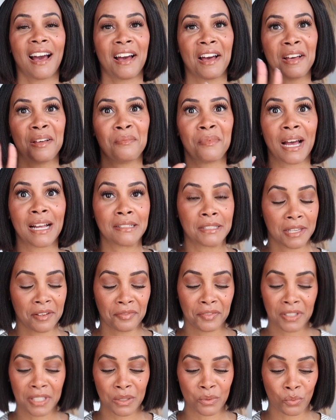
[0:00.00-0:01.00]
um, I
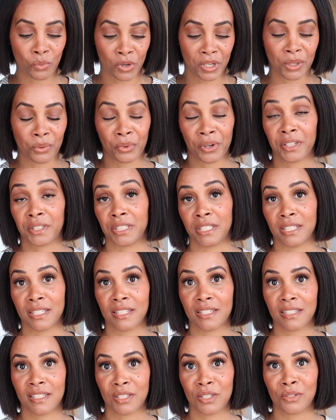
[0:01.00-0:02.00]
definitely want to wear
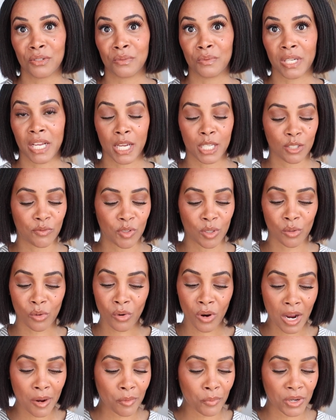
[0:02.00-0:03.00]
this to Nashville
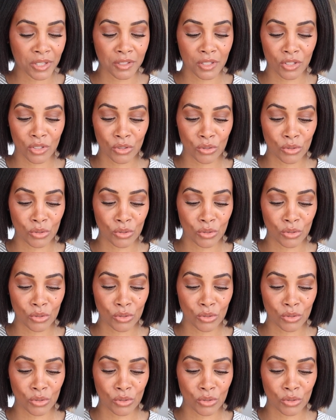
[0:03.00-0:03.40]
or I'll wear this